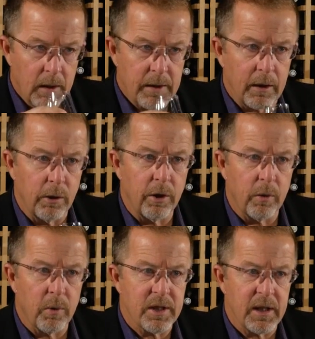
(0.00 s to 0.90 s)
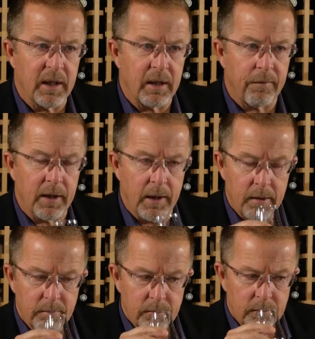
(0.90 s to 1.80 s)
Diluted, we're seeing
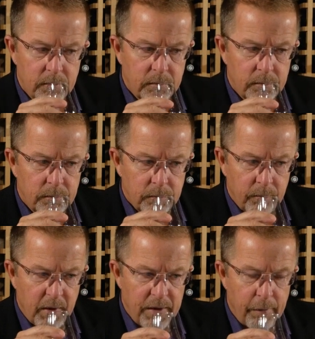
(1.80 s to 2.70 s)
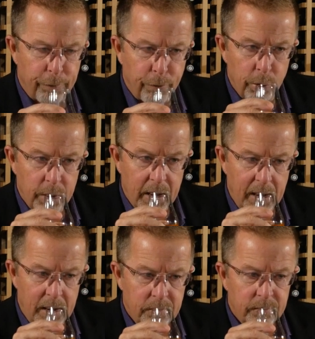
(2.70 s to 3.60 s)
definitely the fruit,
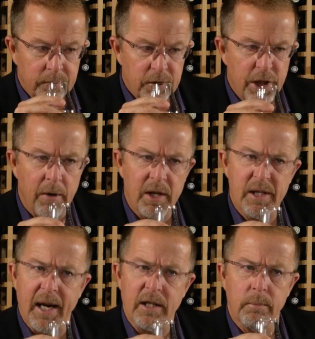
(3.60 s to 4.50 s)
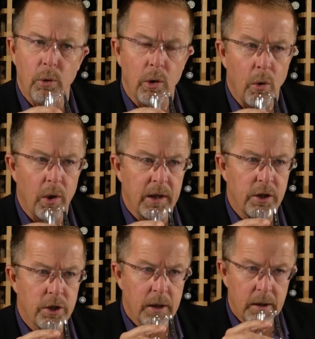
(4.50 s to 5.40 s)
cherries, and actually more
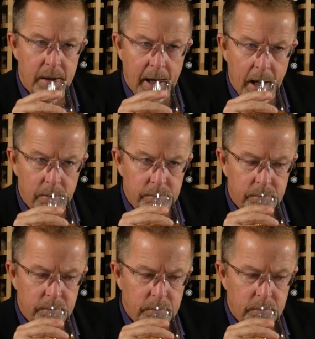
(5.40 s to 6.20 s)
orange now.